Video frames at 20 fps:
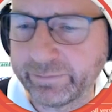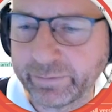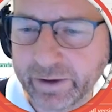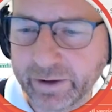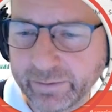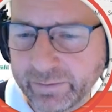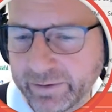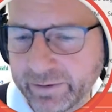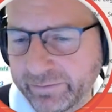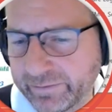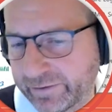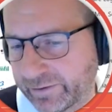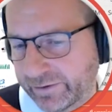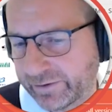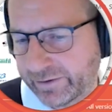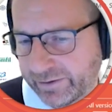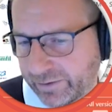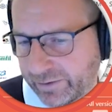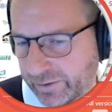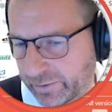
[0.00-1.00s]
of problems
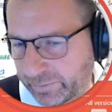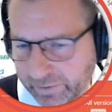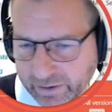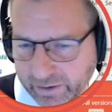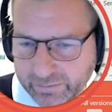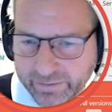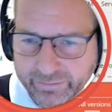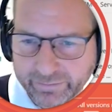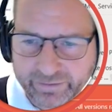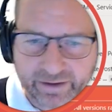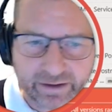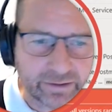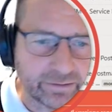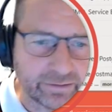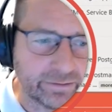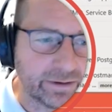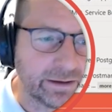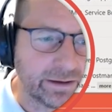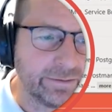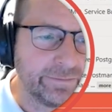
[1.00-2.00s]
or no problems at
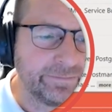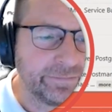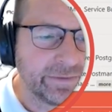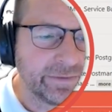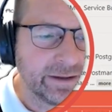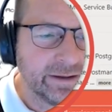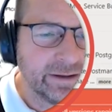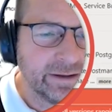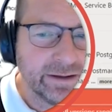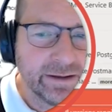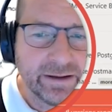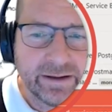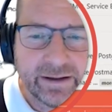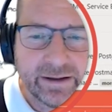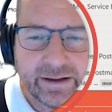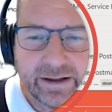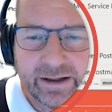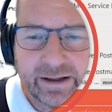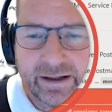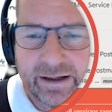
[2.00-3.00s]
all.
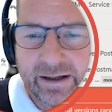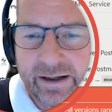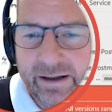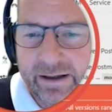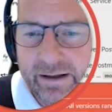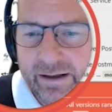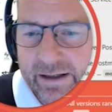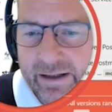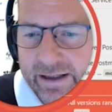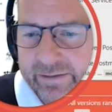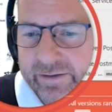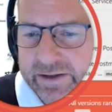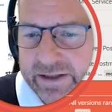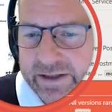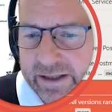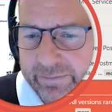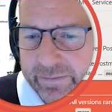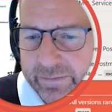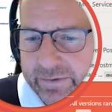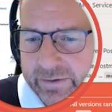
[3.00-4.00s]
Let's
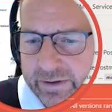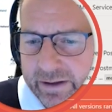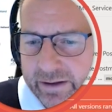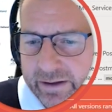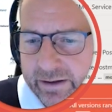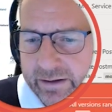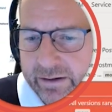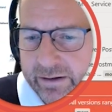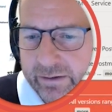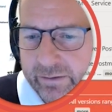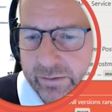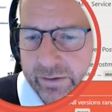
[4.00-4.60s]
jump to the